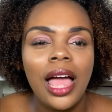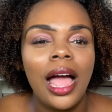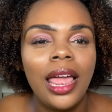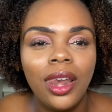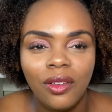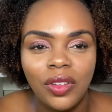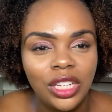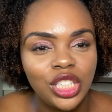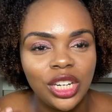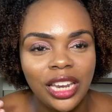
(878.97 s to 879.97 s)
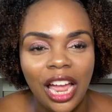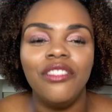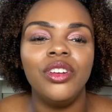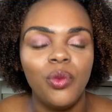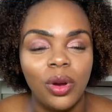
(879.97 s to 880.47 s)
I love each and
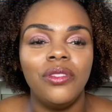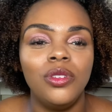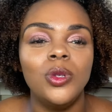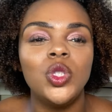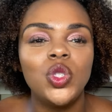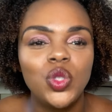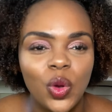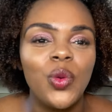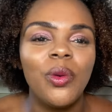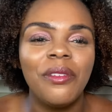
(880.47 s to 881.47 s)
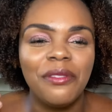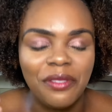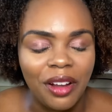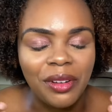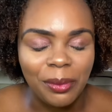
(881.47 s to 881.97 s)
every one of you so
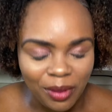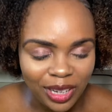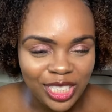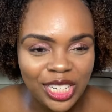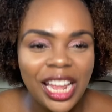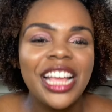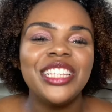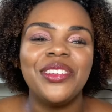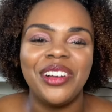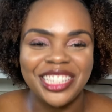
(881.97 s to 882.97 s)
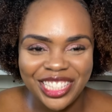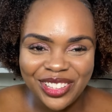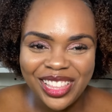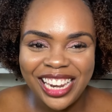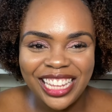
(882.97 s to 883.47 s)
very much. So until
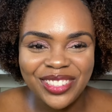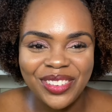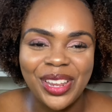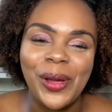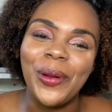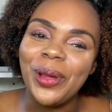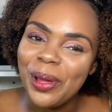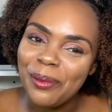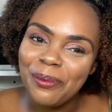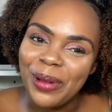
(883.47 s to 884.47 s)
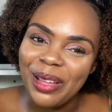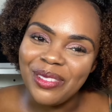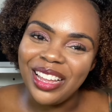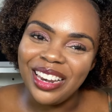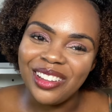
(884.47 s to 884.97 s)
the next video, bye
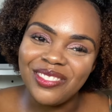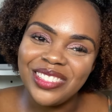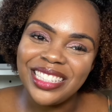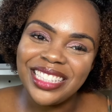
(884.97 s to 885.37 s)
my loves.